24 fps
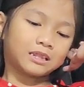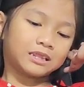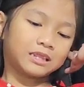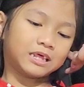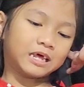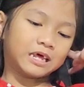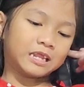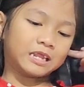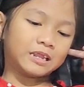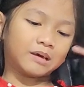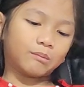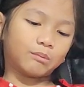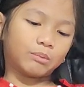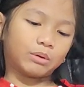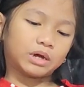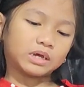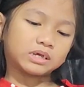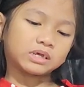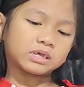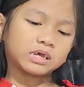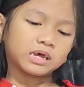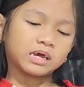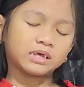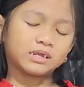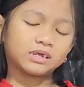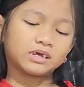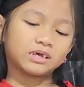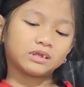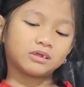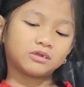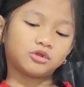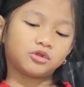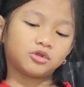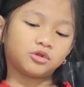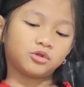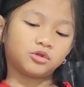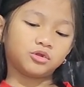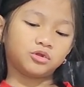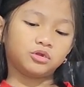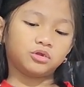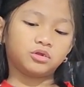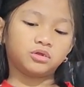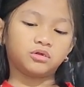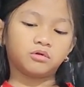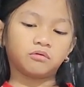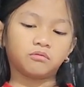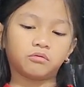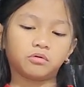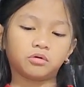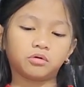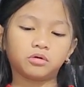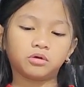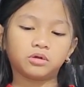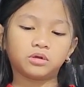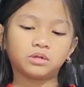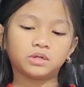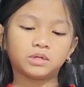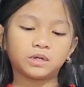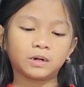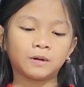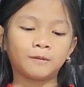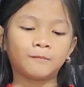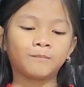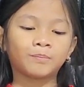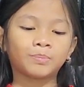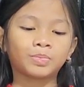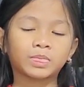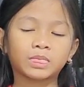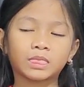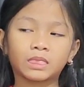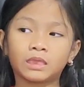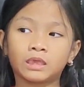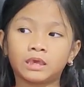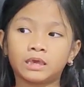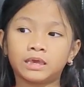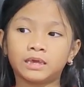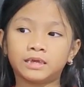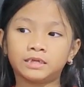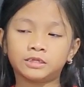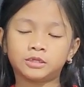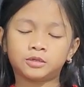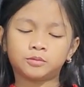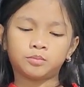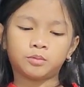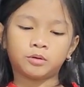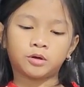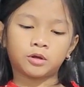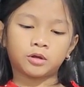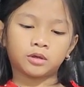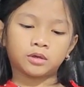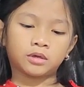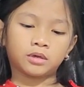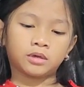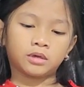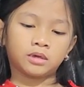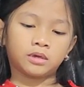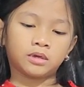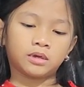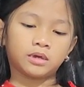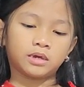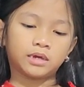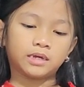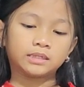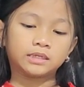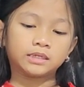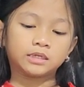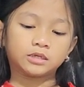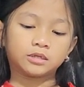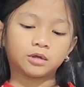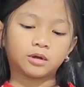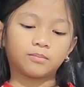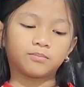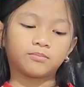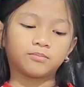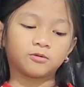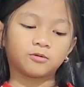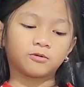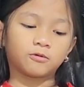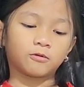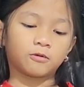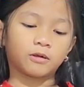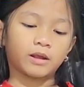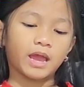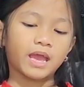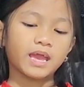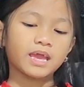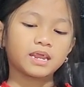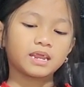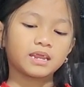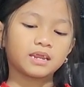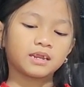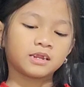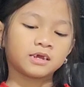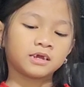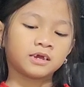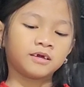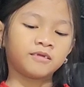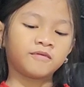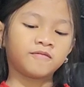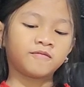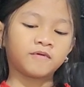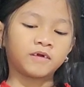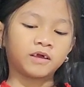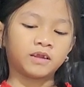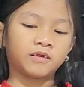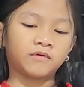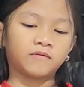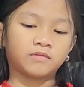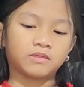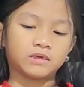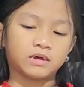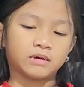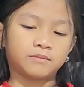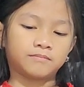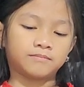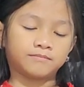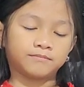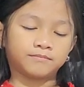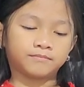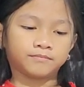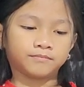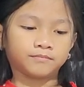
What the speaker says: Then the bus headed toward Joe and Sparky. It stopped right in front of them.